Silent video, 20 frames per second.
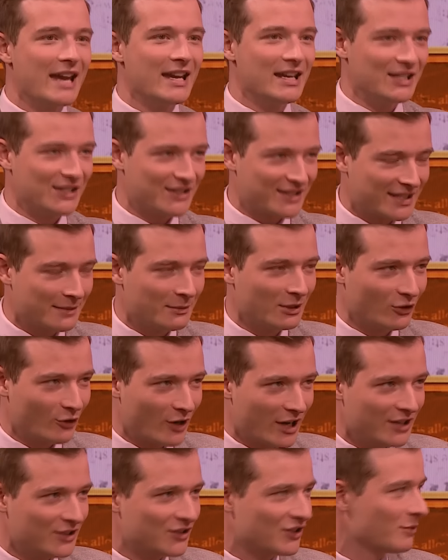he's a similar
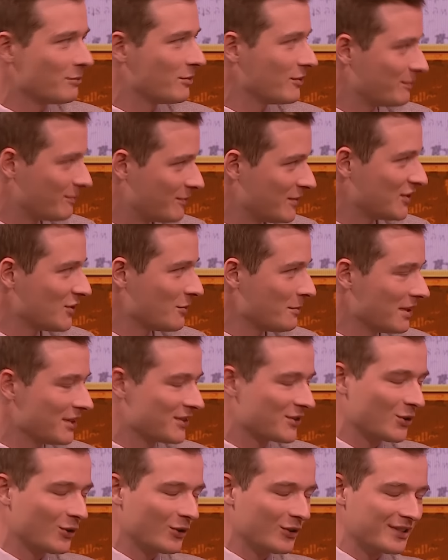age, so presumably
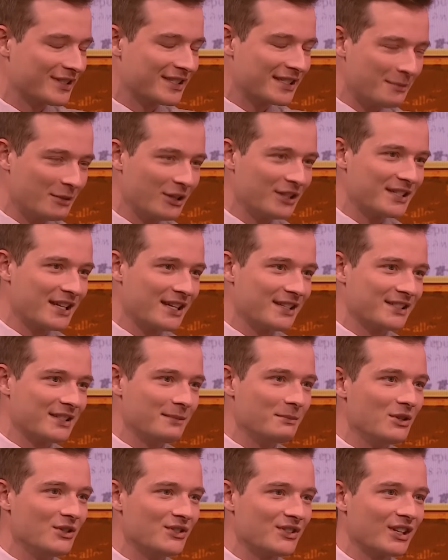he's got similar taste in
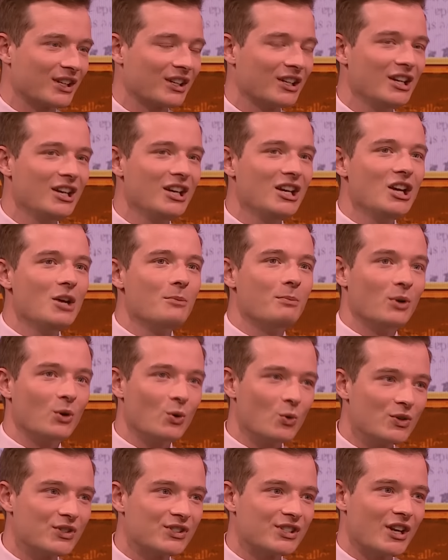music. Yeah. But
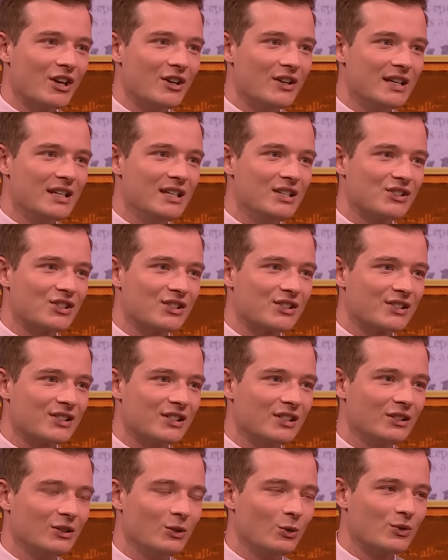also, he's just
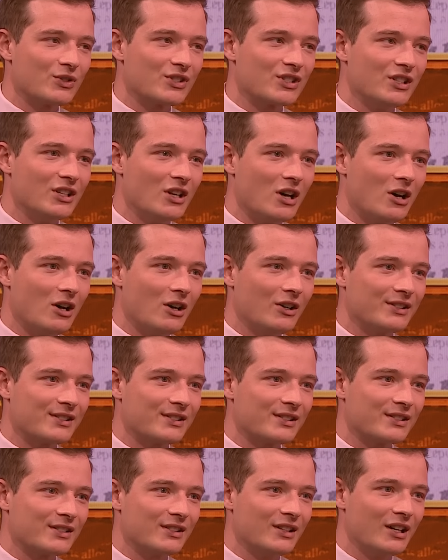launched an
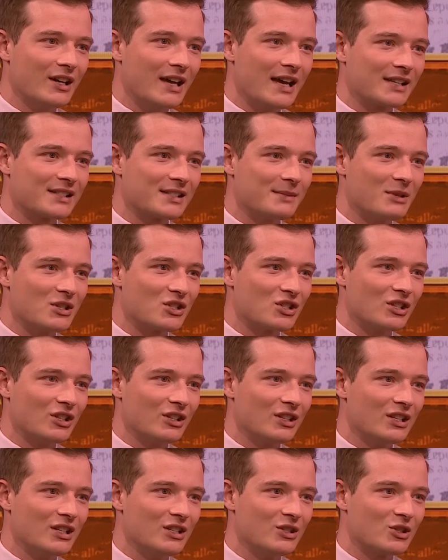arts
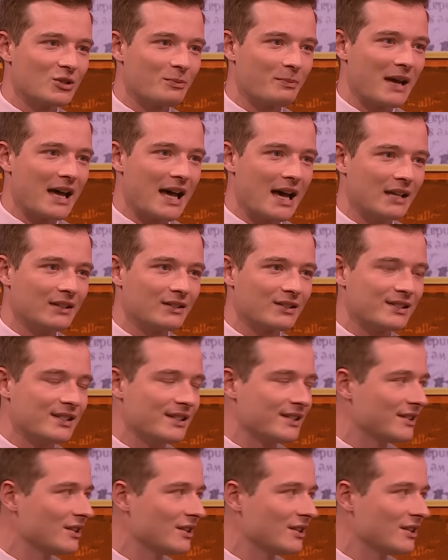exhibition in Japan because he's an